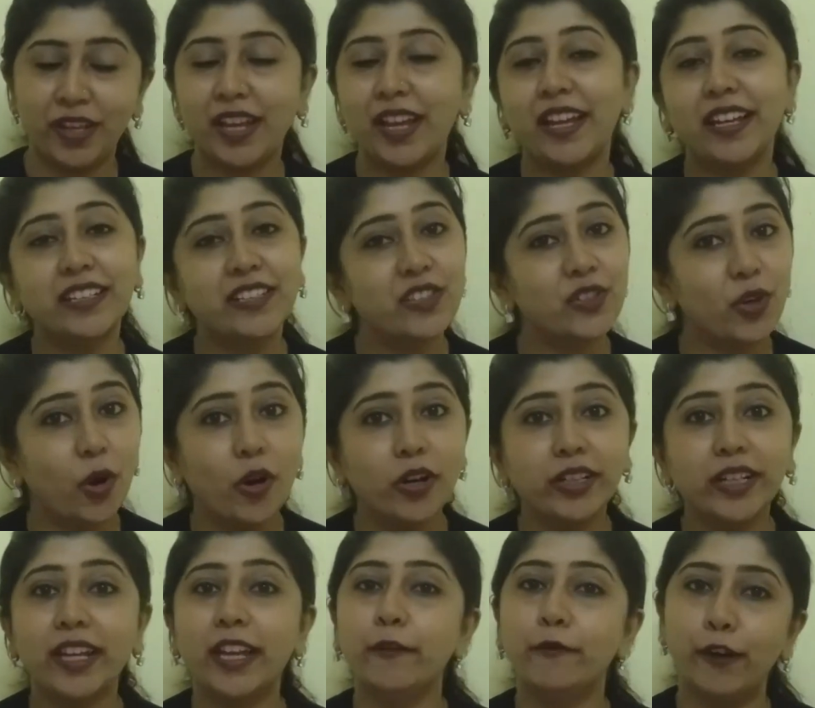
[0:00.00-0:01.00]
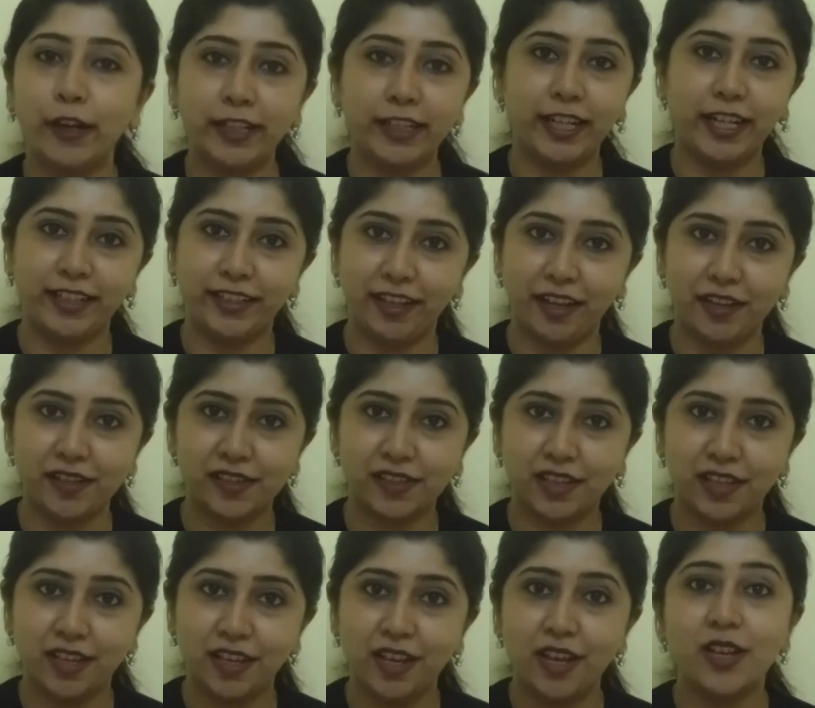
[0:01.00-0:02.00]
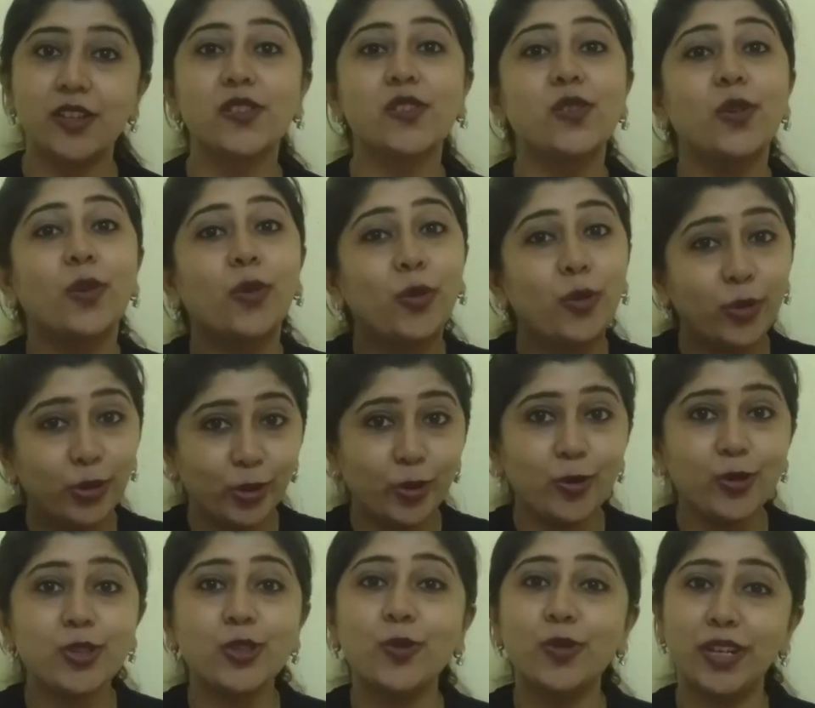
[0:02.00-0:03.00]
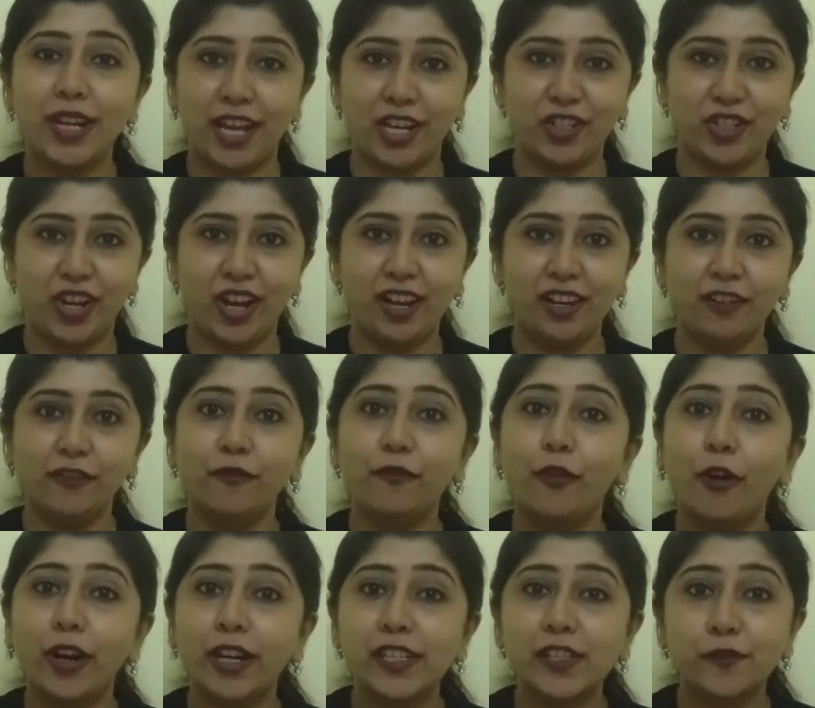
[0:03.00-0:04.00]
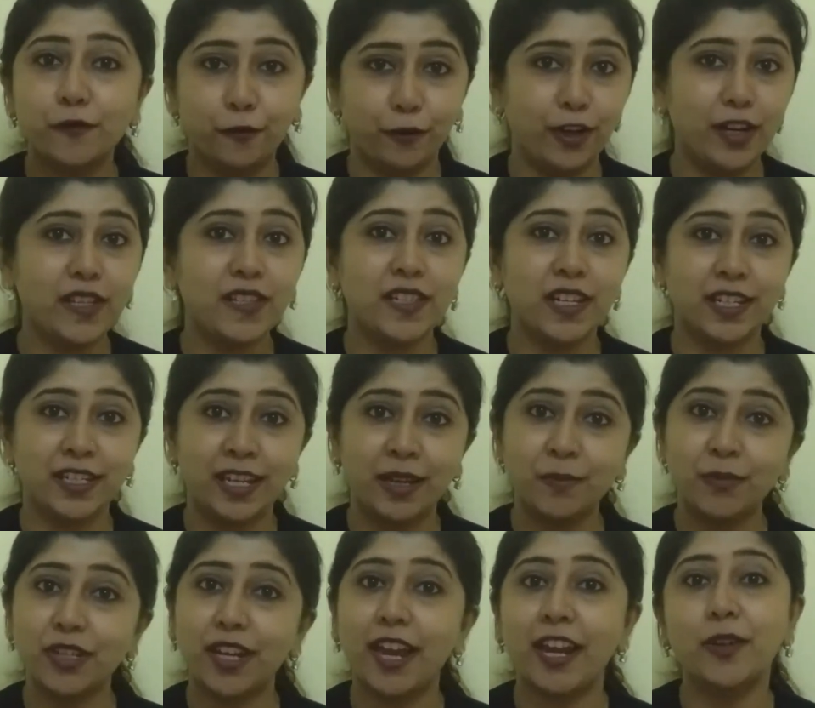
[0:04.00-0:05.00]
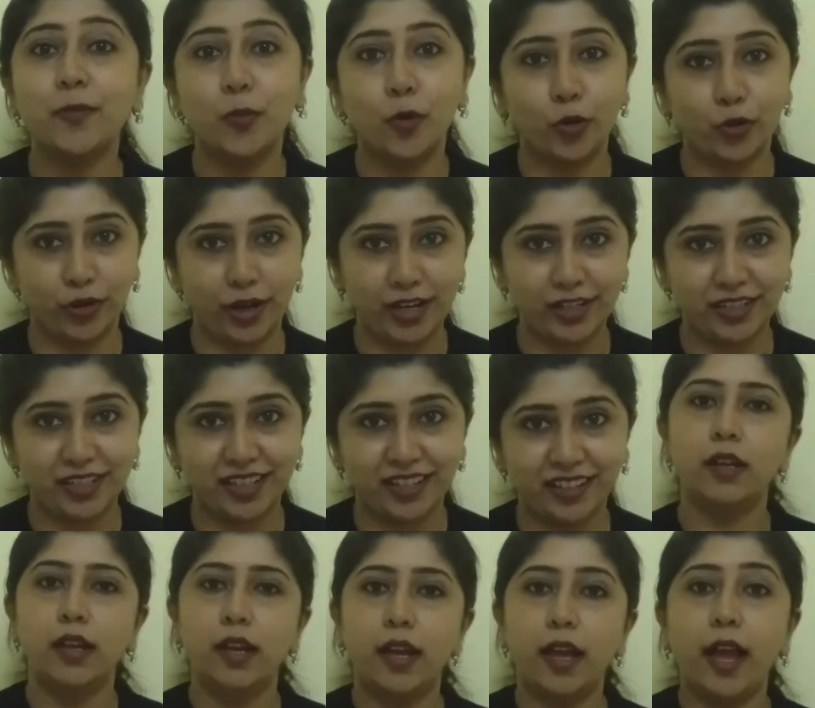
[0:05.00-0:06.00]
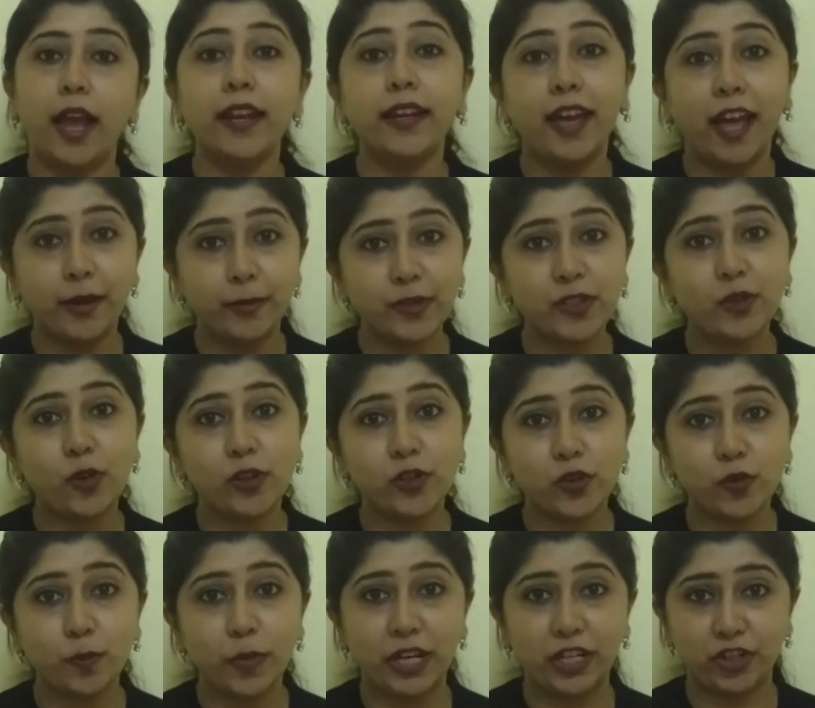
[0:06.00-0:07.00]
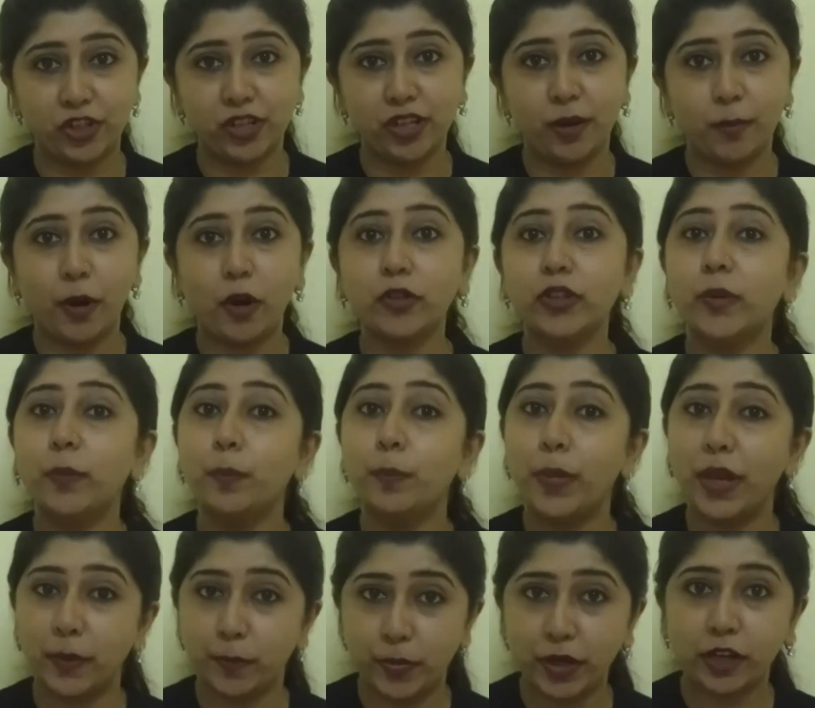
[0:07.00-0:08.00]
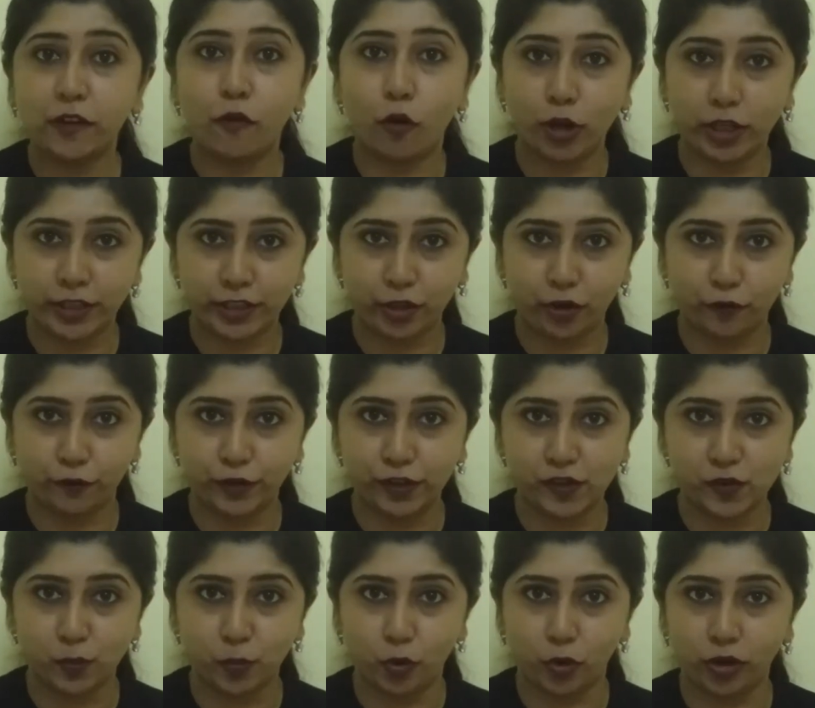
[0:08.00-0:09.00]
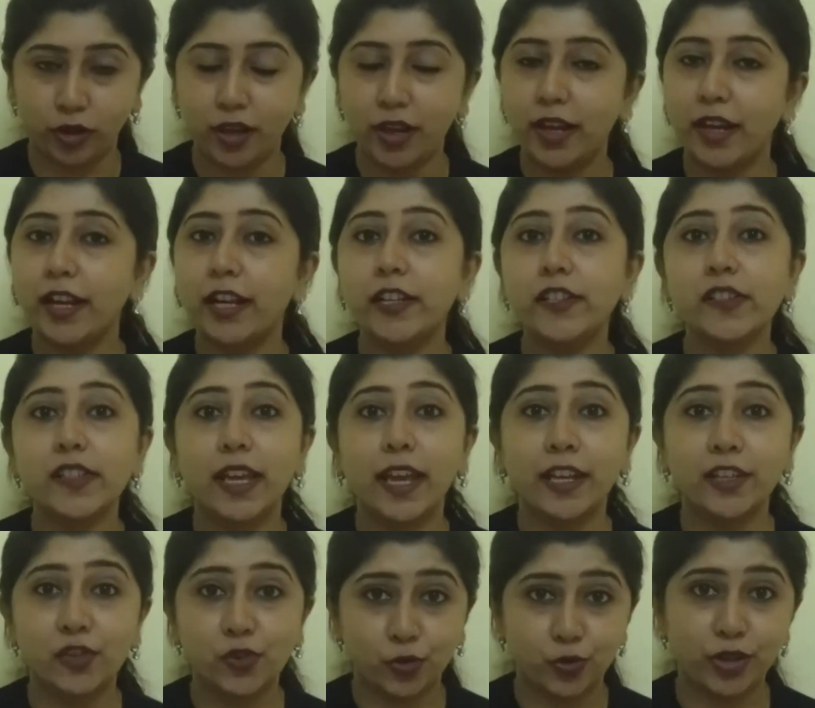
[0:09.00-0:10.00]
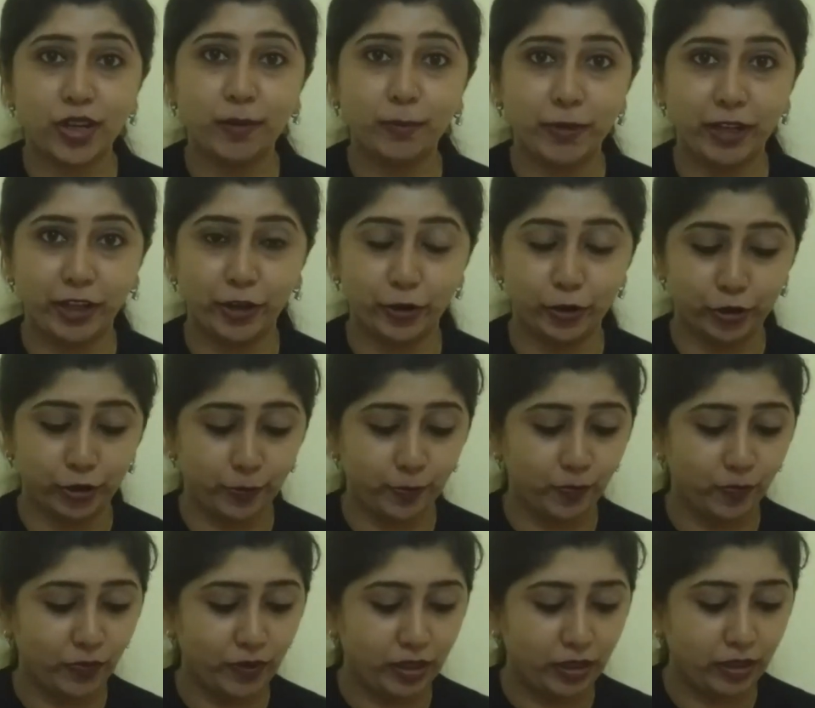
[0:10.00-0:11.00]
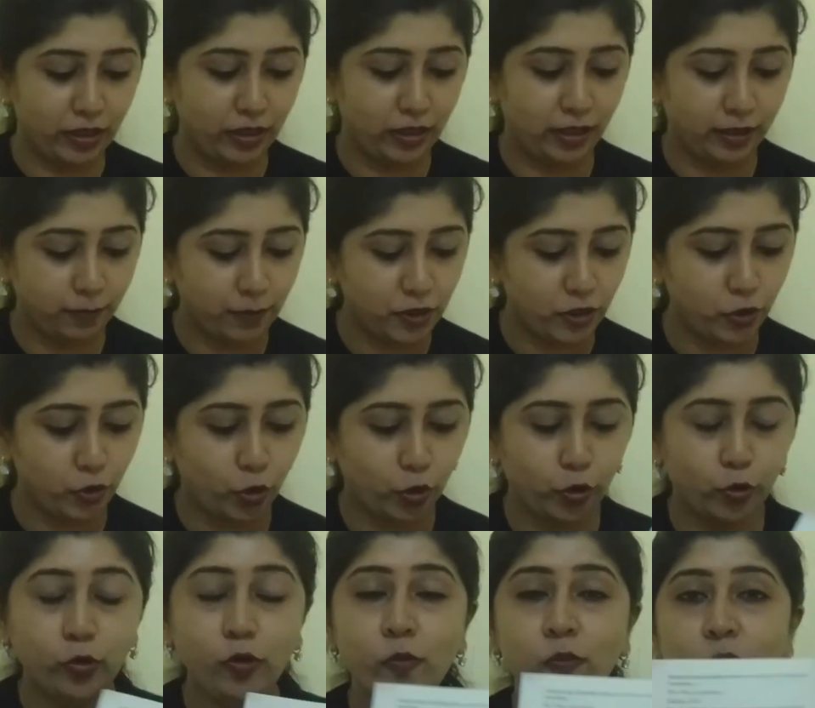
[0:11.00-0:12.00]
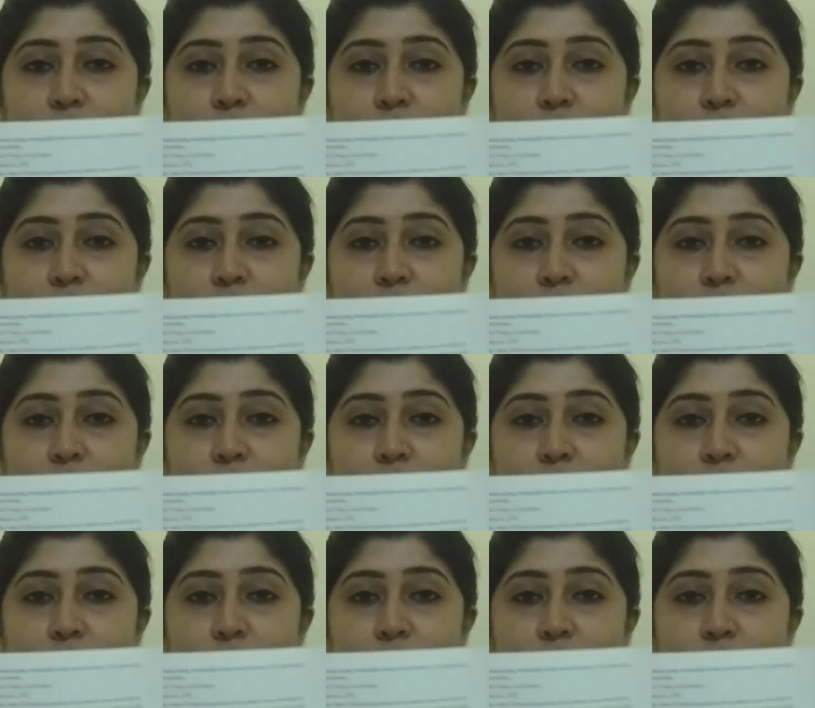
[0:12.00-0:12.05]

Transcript: It's not a one-day task. So kudos to Naishal for his first attempt at book writing. And I must also mention about the paper quality of this book. It's extremely good. Let me show you.